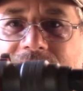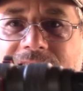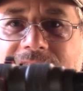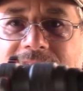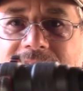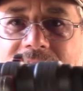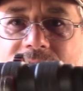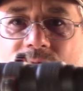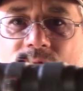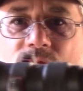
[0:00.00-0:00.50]

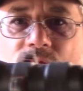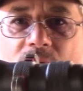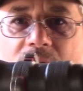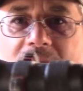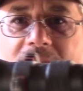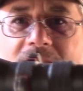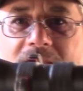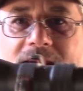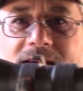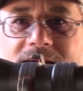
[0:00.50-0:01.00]
see
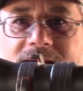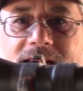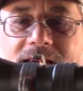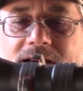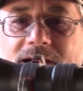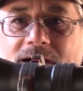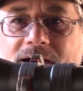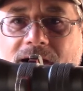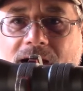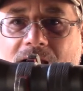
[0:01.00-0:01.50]
right
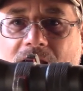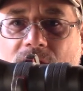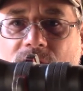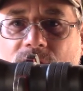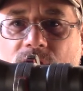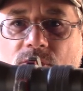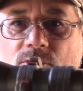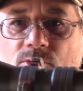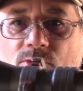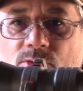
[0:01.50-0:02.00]
here how
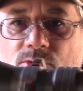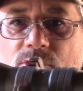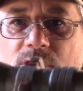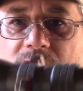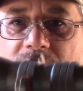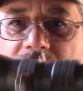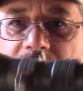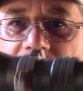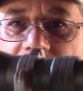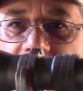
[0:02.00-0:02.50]
they're
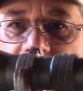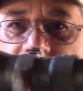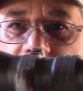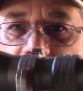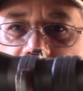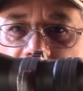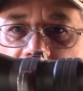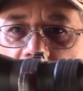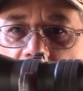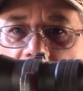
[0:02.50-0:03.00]
really
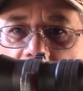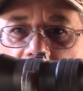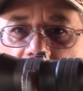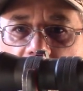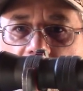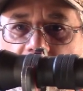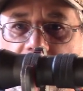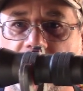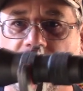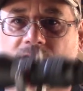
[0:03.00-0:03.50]
gripping on
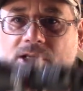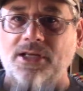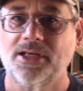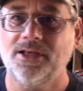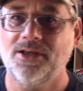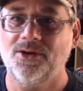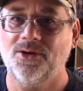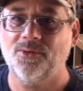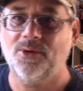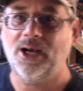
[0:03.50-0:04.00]
good.
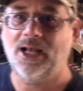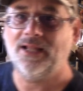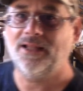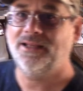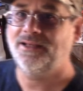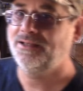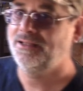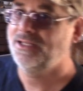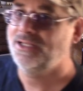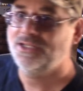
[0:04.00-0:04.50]
Well,
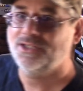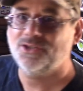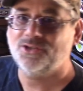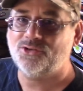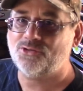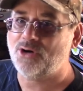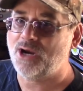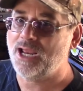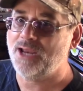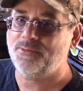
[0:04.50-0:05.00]
you
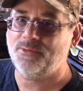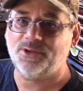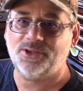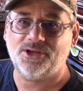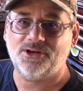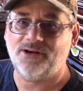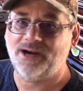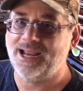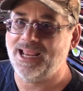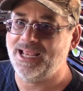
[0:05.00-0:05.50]
try it with
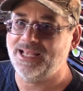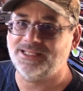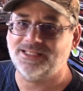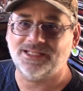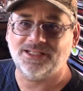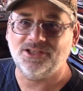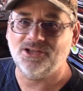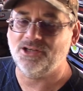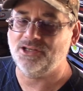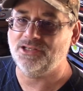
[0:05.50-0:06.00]
your hands,
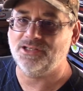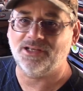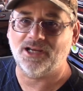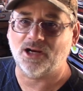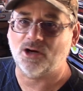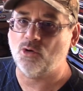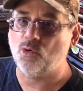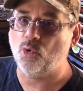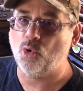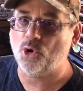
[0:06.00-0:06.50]
and a
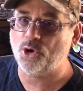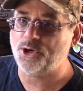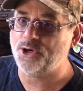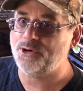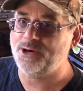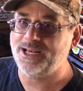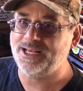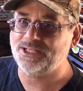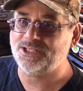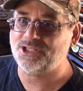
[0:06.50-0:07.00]

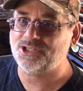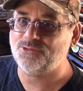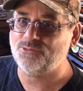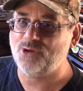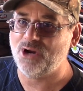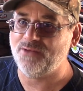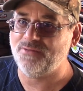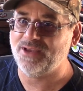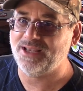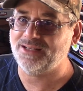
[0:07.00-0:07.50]
1/4 inch
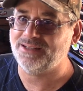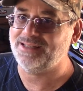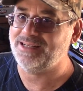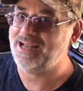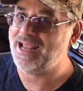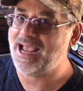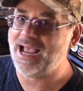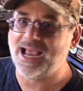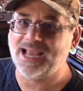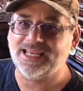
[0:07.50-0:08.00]
rivet,
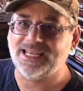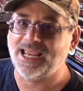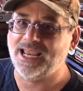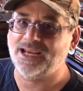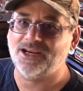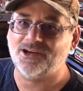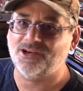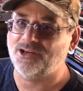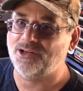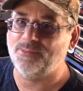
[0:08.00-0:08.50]
nah, you
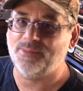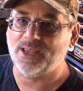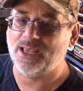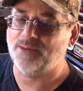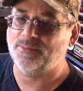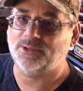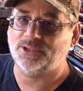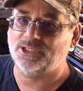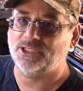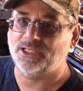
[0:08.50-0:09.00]
ain't going to be
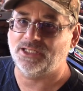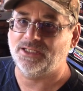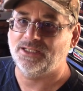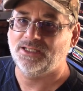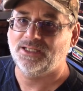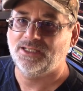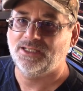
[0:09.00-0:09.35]
able to,